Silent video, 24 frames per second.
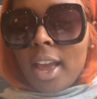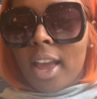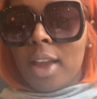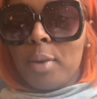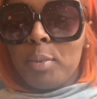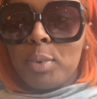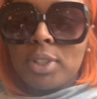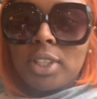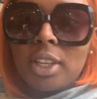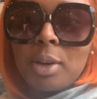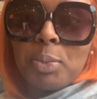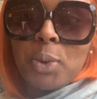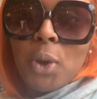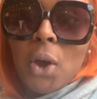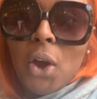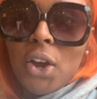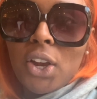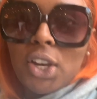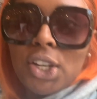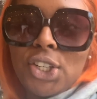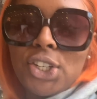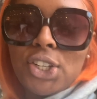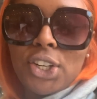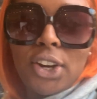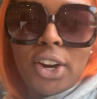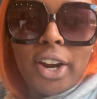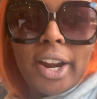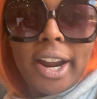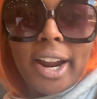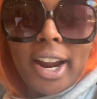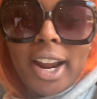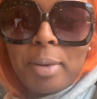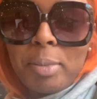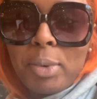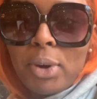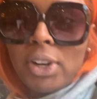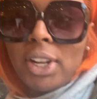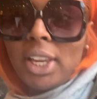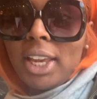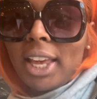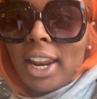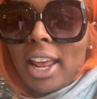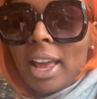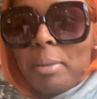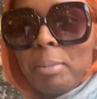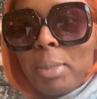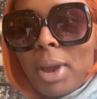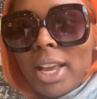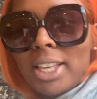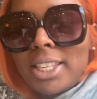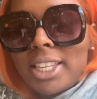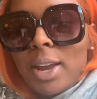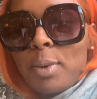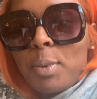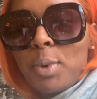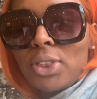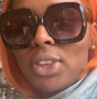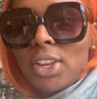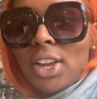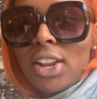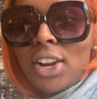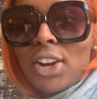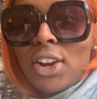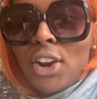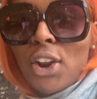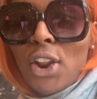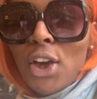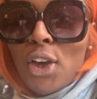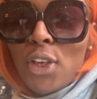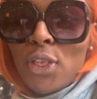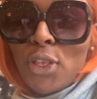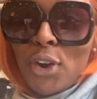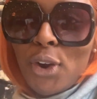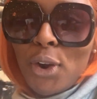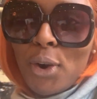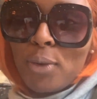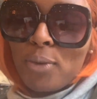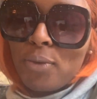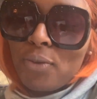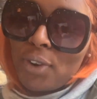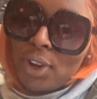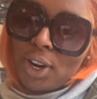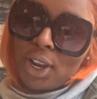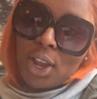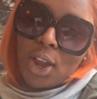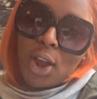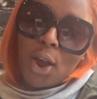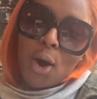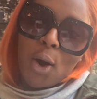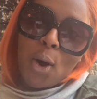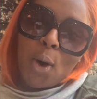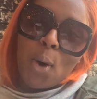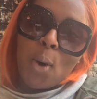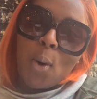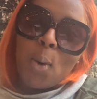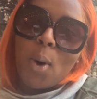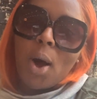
what's up, y'all? It's your girl Arial’Monique, and I'm back today with another video.